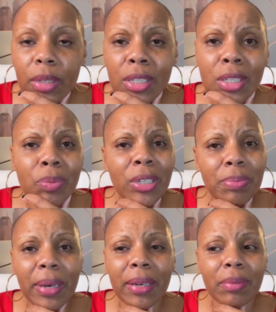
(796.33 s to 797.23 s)

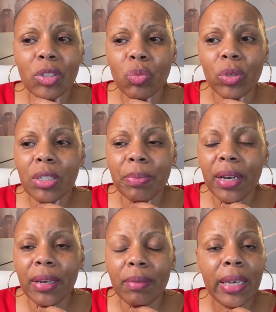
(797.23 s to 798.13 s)
switch my switch
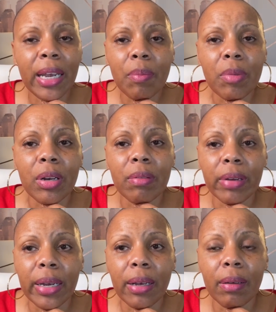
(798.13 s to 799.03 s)
my camera
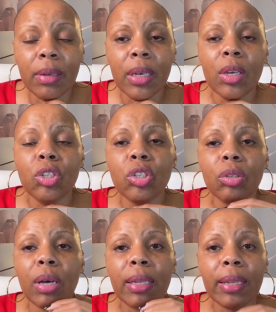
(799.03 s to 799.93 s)
around
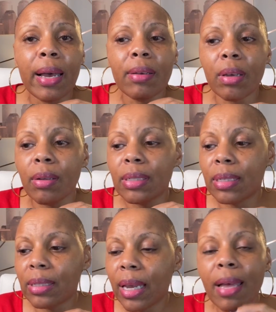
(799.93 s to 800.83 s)
to allow y'all to
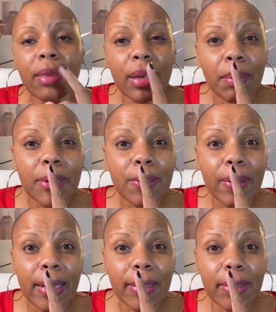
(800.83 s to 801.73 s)
see. I think I'm gonna
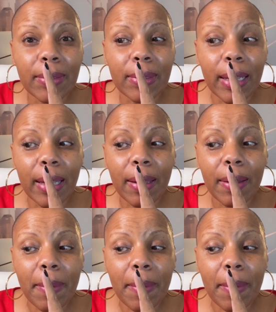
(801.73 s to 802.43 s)
try to do that.